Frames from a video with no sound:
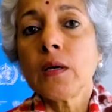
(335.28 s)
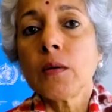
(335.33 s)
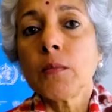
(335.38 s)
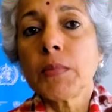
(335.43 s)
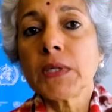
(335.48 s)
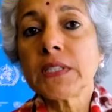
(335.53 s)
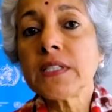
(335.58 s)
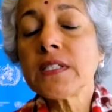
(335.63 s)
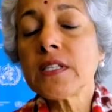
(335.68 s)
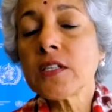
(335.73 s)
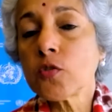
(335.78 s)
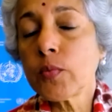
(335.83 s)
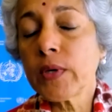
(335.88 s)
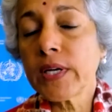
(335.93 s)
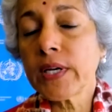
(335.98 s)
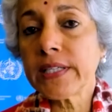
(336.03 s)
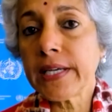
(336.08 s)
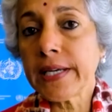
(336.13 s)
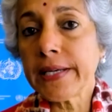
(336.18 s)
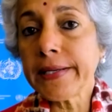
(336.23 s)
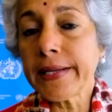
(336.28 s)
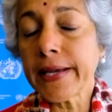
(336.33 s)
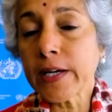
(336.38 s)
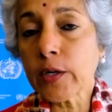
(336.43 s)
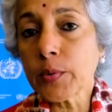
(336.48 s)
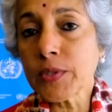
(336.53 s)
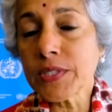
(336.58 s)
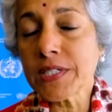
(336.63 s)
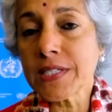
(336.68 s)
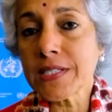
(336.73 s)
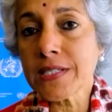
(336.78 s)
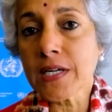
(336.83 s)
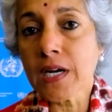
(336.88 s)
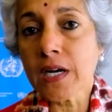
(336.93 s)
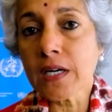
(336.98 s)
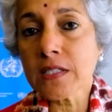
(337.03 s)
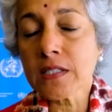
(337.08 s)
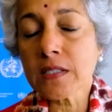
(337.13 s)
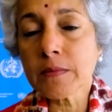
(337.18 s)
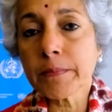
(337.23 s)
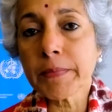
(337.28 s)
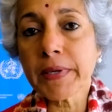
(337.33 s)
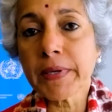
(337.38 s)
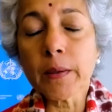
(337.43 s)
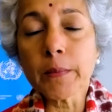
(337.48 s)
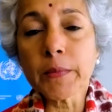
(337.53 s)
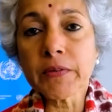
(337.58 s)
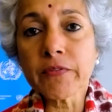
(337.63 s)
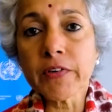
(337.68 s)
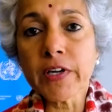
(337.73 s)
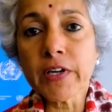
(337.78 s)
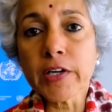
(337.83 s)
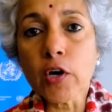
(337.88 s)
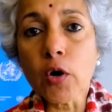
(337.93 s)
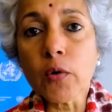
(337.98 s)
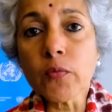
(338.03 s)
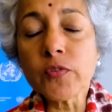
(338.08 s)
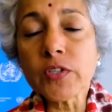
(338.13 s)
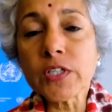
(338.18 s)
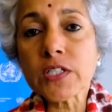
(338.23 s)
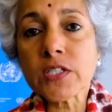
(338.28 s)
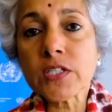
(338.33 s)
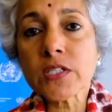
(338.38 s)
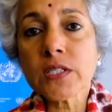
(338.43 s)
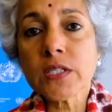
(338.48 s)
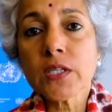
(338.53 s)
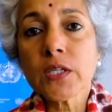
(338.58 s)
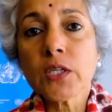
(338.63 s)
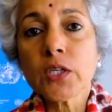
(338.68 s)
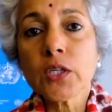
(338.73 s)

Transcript: But this is where the inequity starts becoming very obvious.